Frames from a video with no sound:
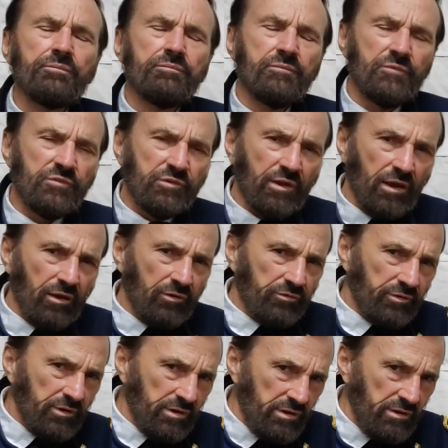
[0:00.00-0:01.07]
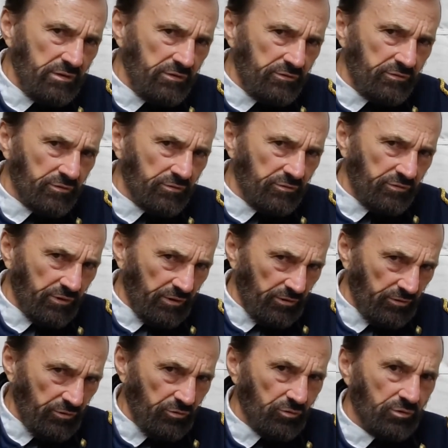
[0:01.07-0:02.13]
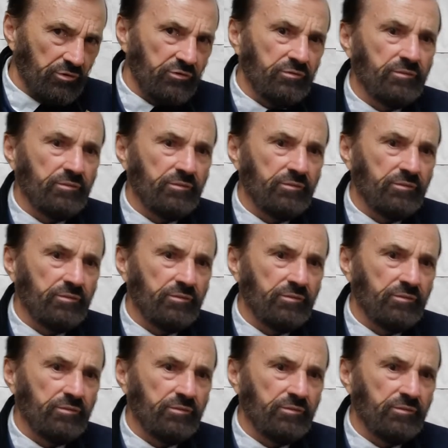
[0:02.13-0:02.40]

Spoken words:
southeast of St. Louis.